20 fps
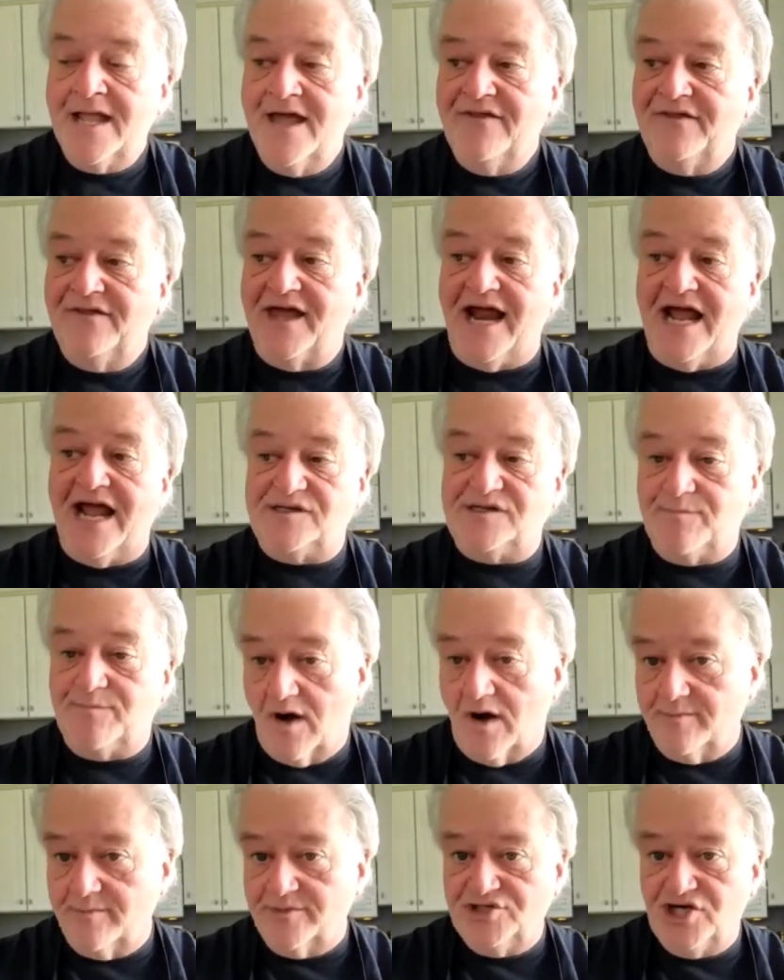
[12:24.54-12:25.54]
that has
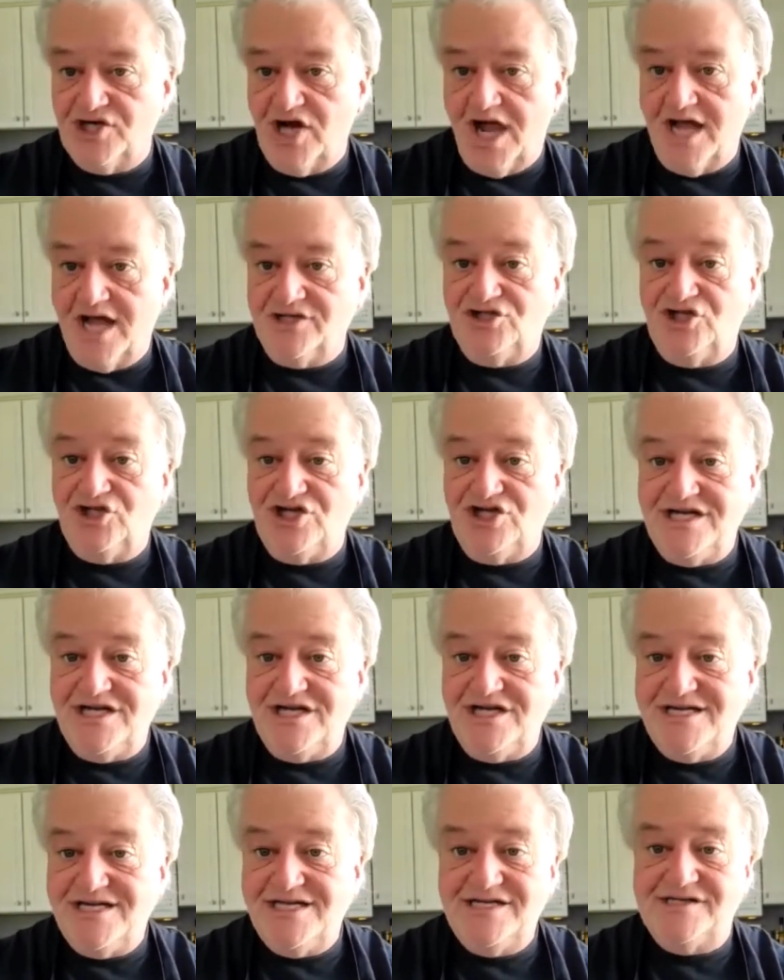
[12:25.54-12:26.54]
Parmesan
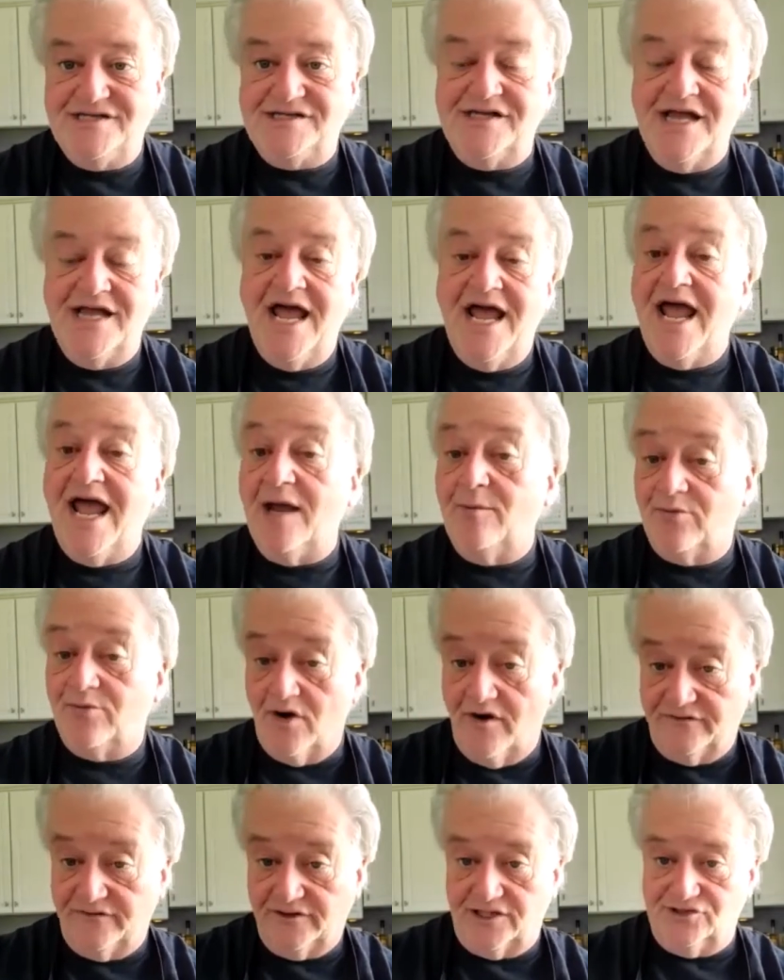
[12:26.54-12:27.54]
cheese and
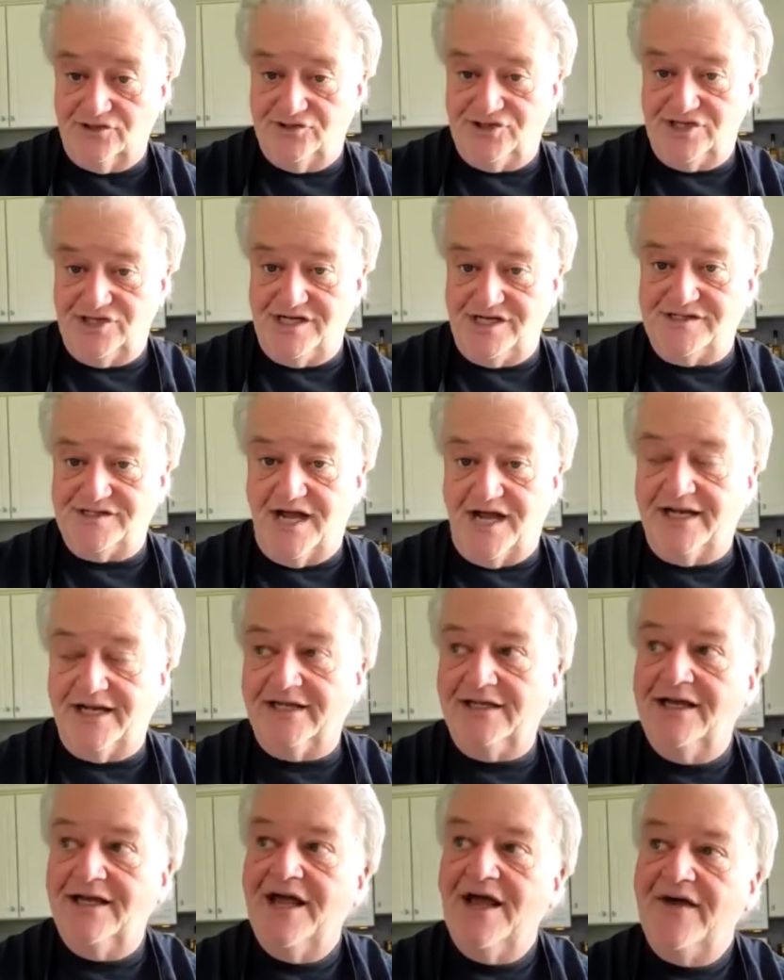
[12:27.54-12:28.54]
provolone cheese on it
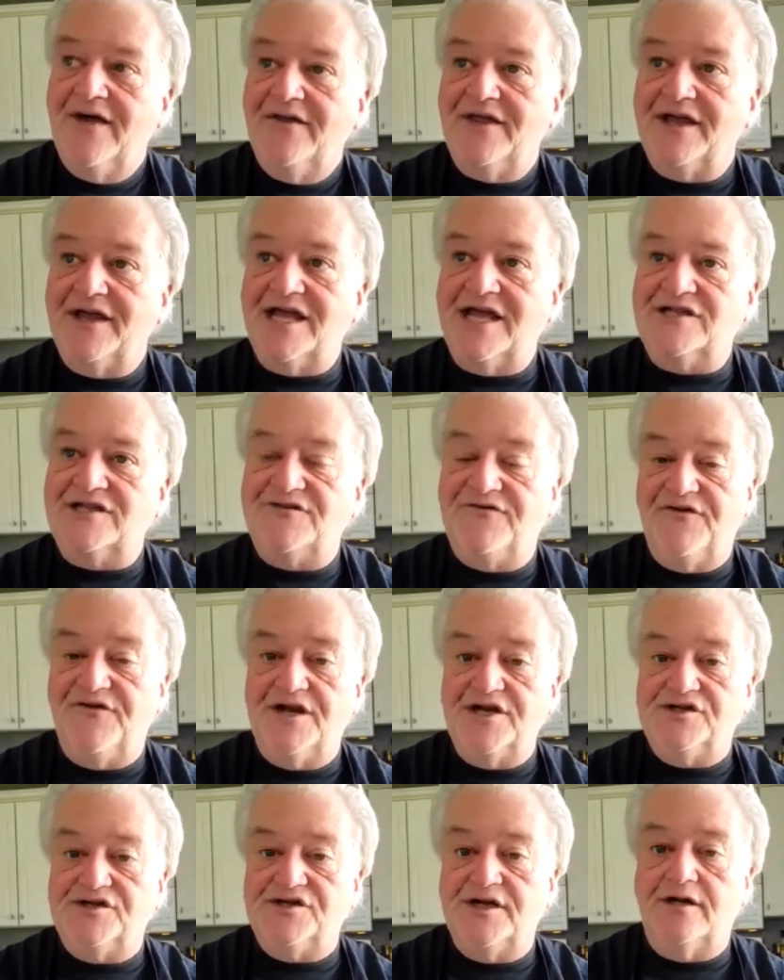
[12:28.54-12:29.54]
that gets
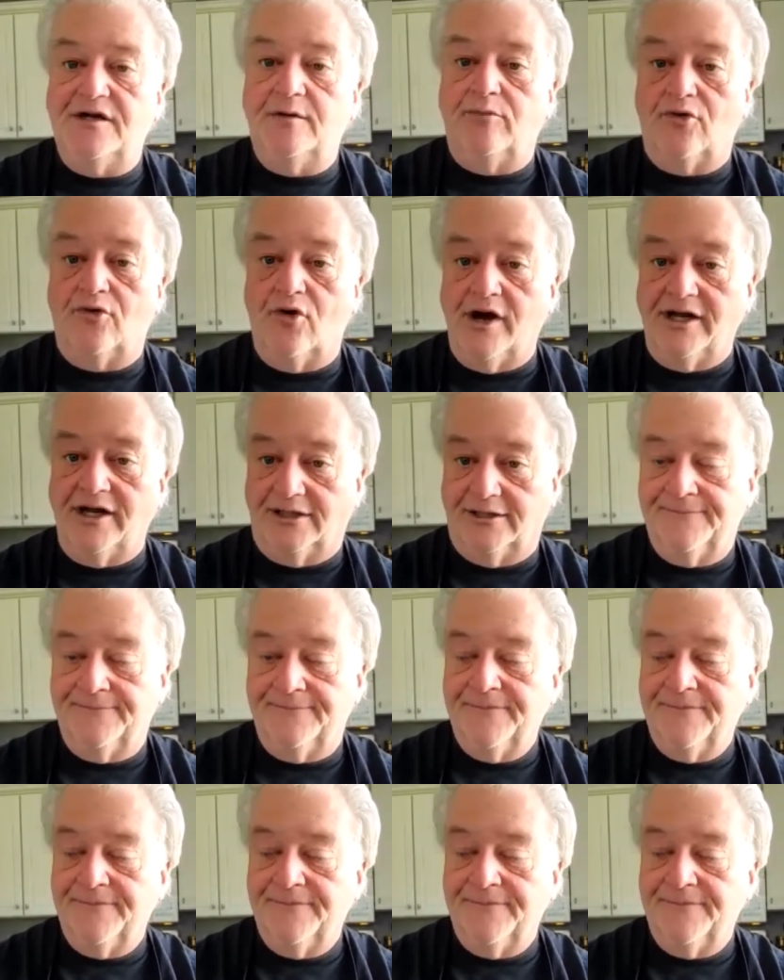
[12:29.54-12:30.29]
finished in a broiler.